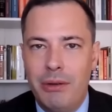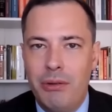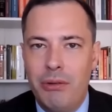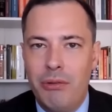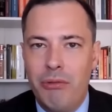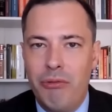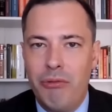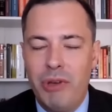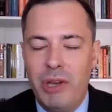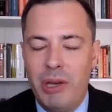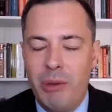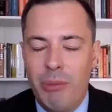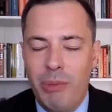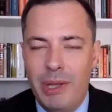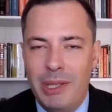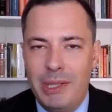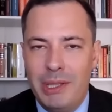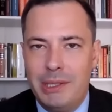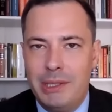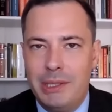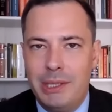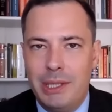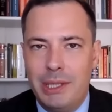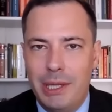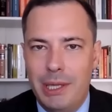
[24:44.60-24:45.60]

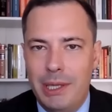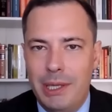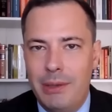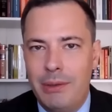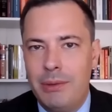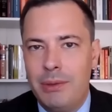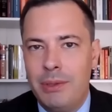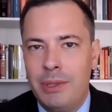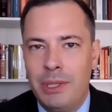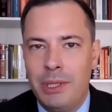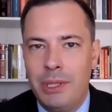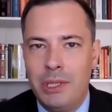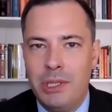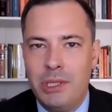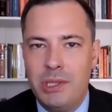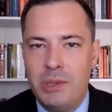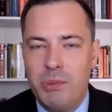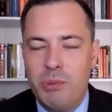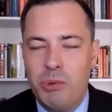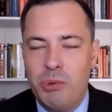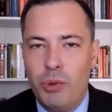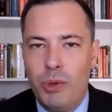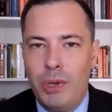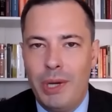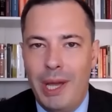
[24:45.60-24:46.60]
vehement
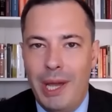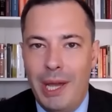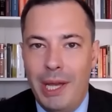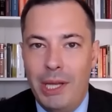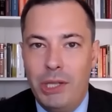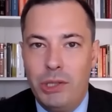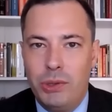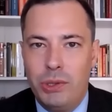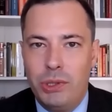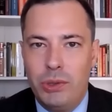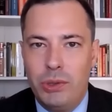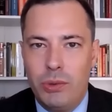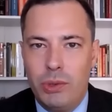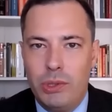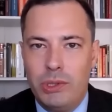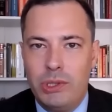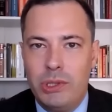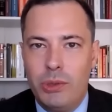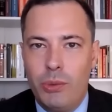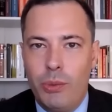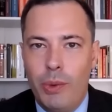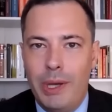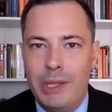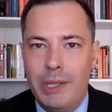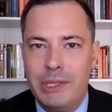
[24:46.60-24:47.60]
spewing hatred towards
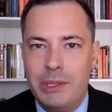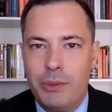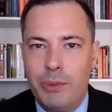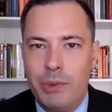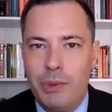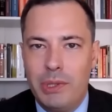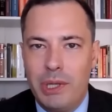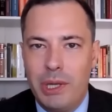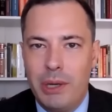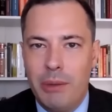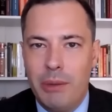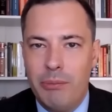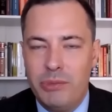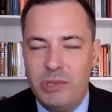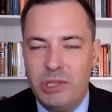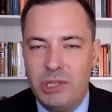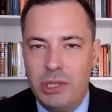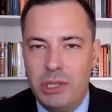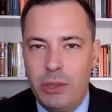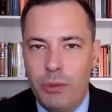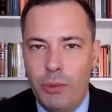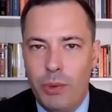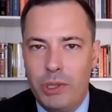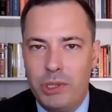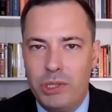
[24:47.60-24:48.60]
the West that we
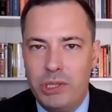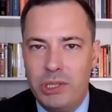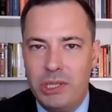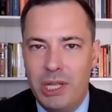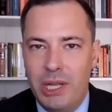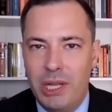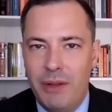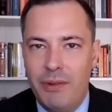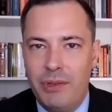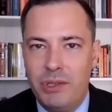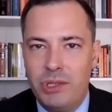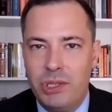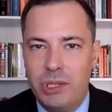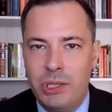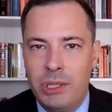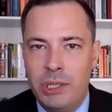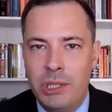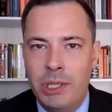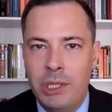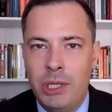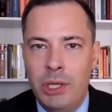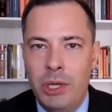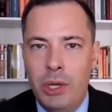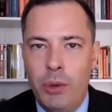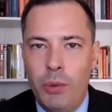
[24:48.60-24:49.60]
see on Russian television,
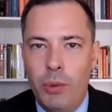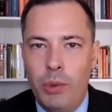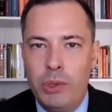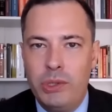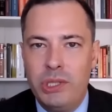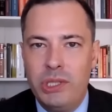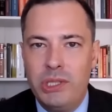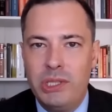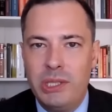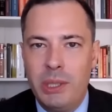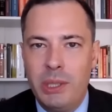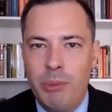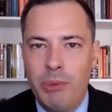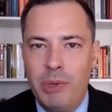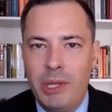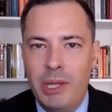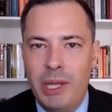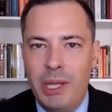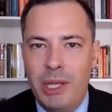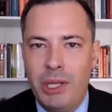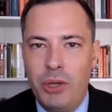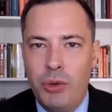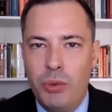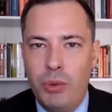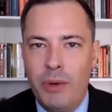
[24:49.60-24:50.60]
was this something
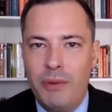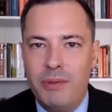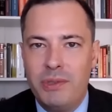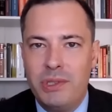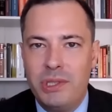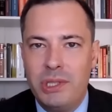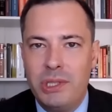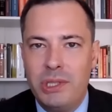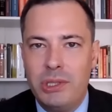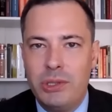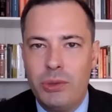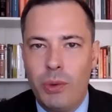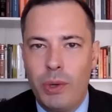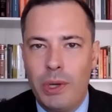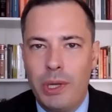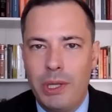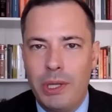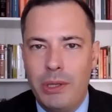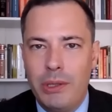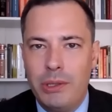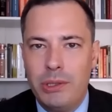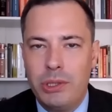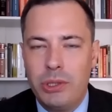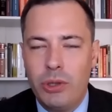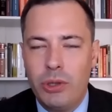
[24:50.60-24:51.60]
that you would have seen 20
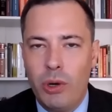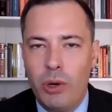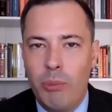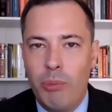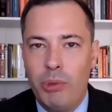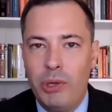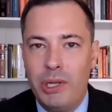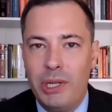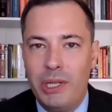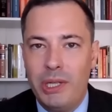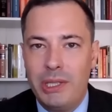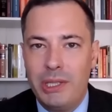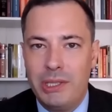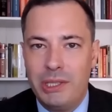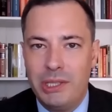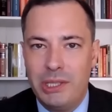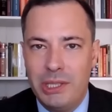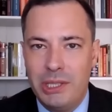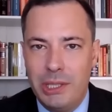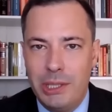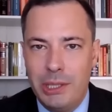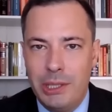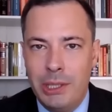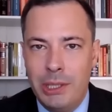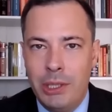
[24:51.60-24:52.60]
years ago or predicted
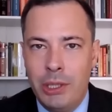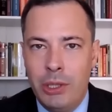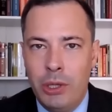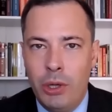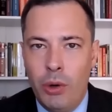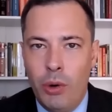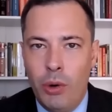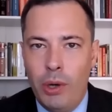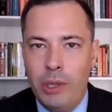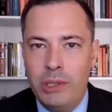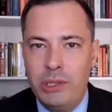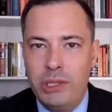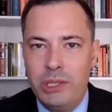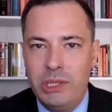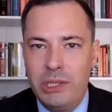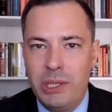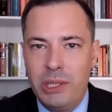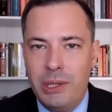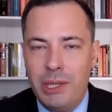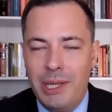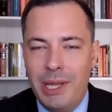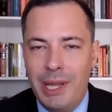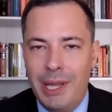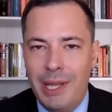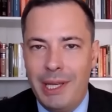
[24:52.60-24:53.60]
seeing? Or is this
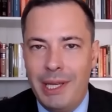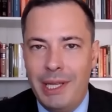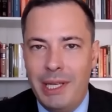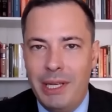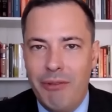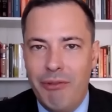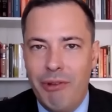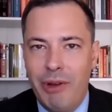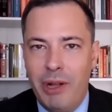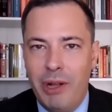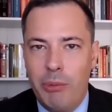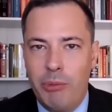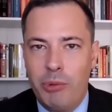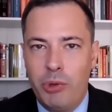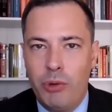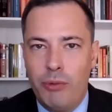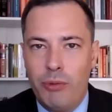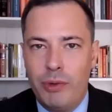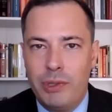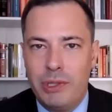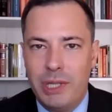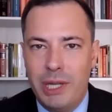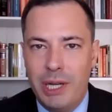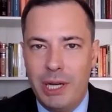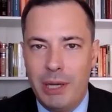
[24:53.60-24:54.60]
something that he developed
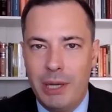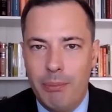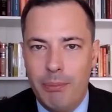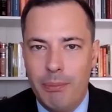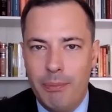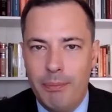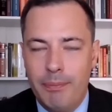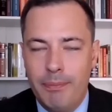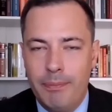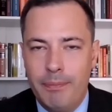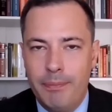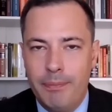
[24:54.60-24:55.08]
over time?